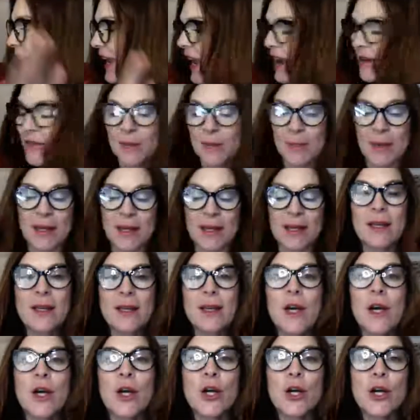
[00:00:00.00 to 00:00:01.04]
Hey, everybody.
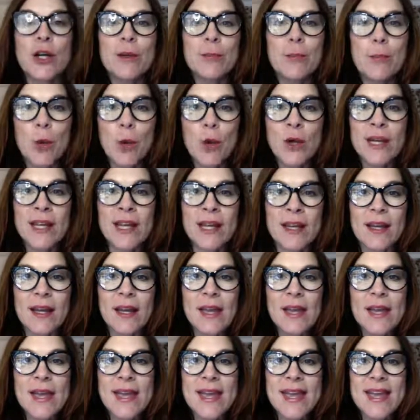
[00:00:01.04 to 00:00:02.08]
Good morning.
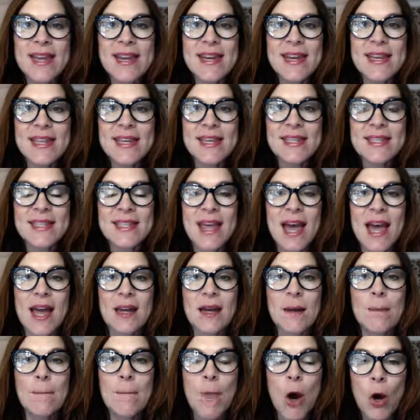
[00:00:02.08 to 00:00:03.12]
It is
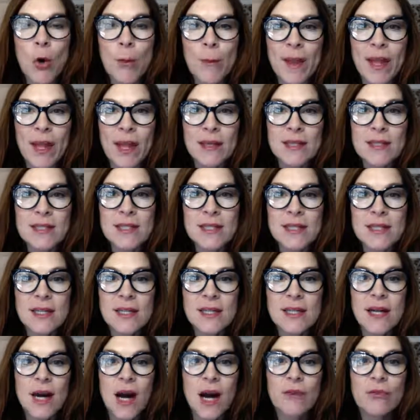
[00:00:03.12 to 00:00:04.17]
that moment
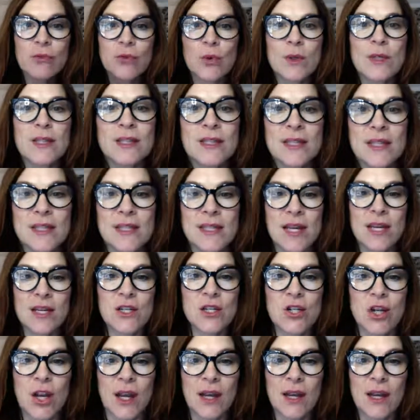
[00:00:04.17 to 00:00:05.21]
of
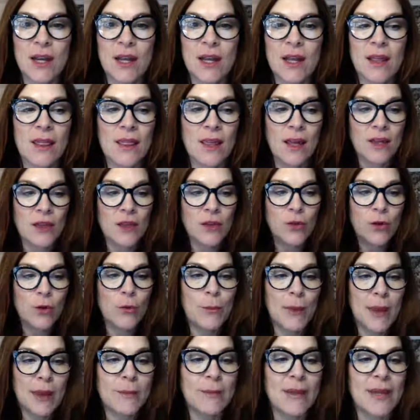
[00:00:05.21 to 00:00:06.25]
realization that you
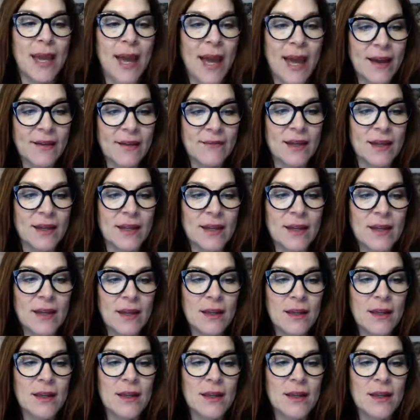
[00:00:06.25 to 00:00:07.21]
may be having